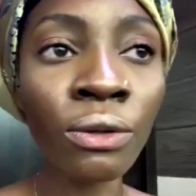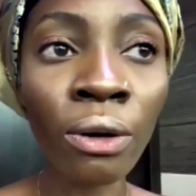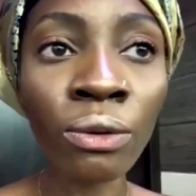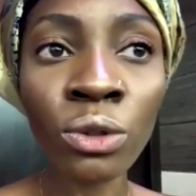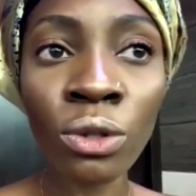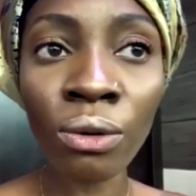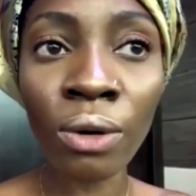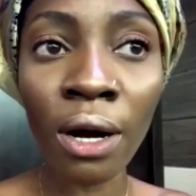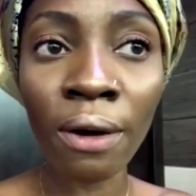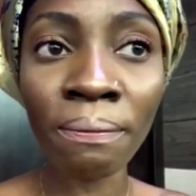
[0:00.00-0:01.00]
So
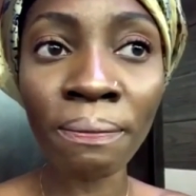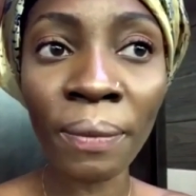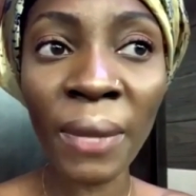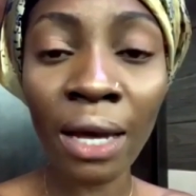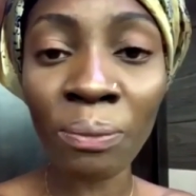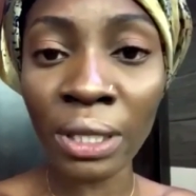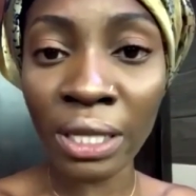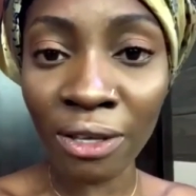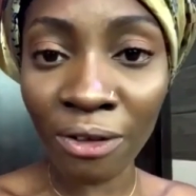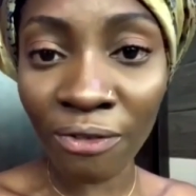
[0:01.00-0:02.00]
I
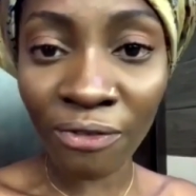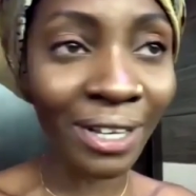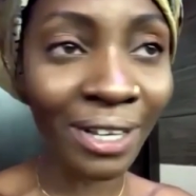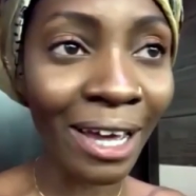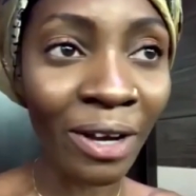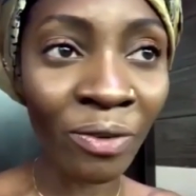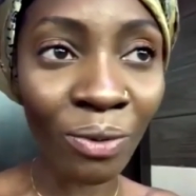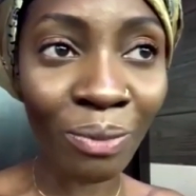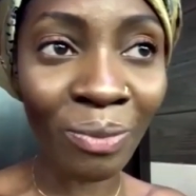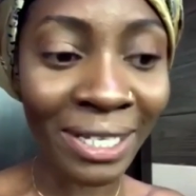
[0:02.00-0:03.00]
believe, and I agree
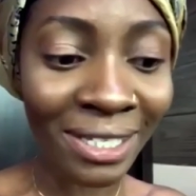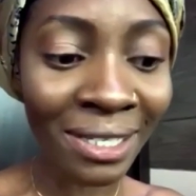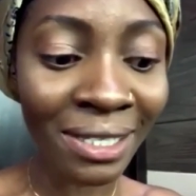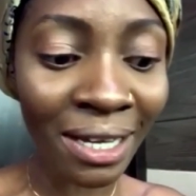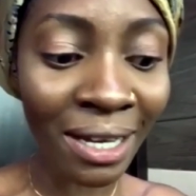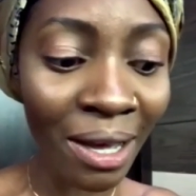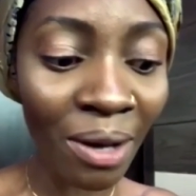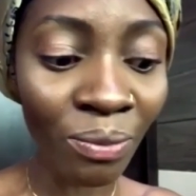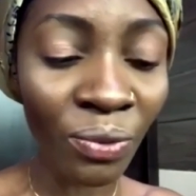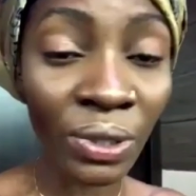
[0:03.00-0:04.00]
with my sister
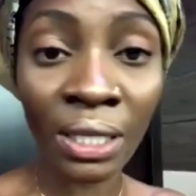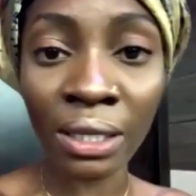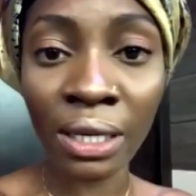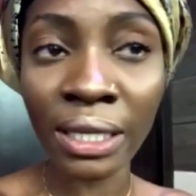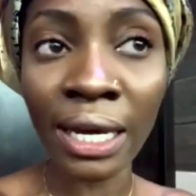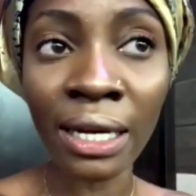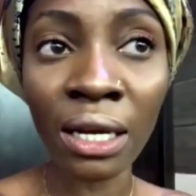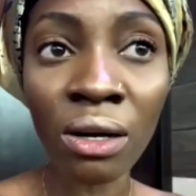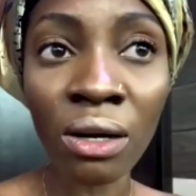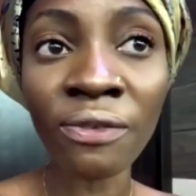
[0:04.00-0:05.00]
Priscilla, that a
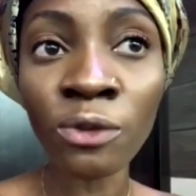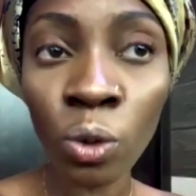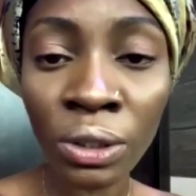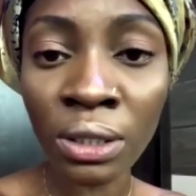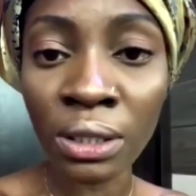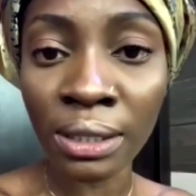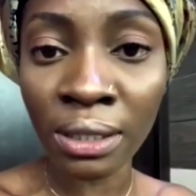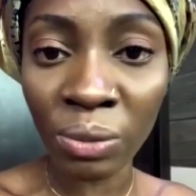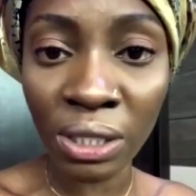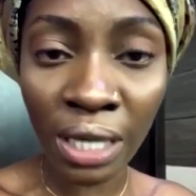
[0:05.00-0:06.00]
lot of talks need to
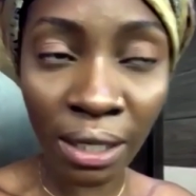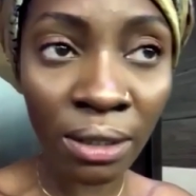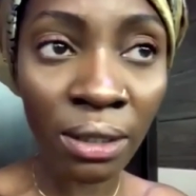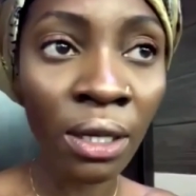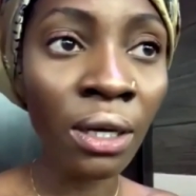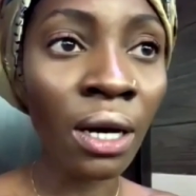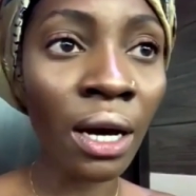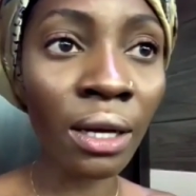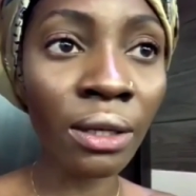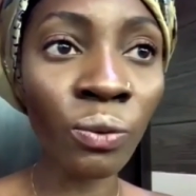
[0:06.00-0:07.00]
be done,
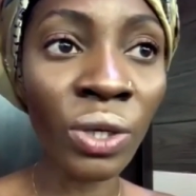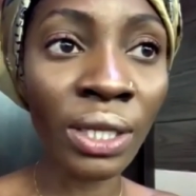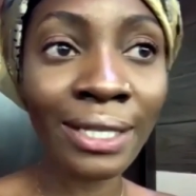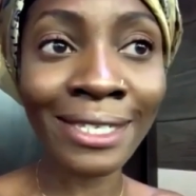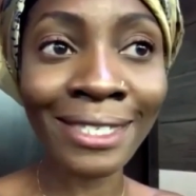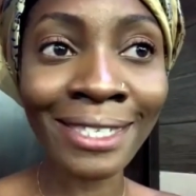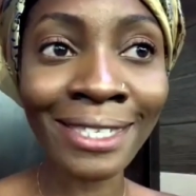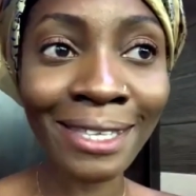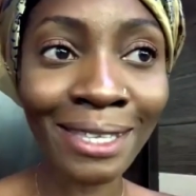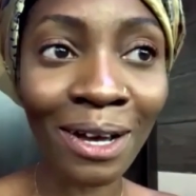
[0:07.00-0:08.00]
and we need to sit
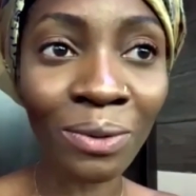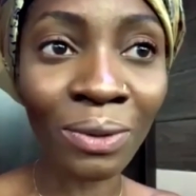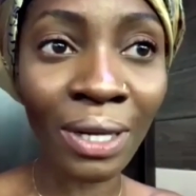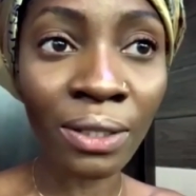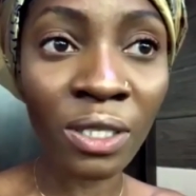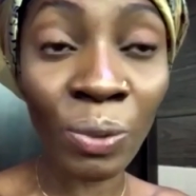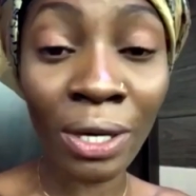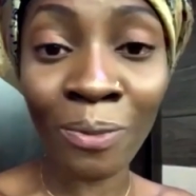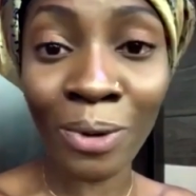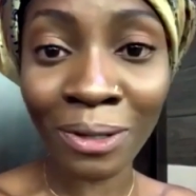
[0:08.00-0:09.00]
down and speak
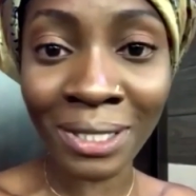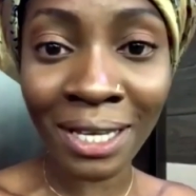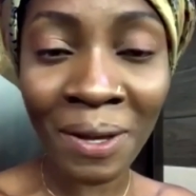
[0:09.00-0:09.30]
about it.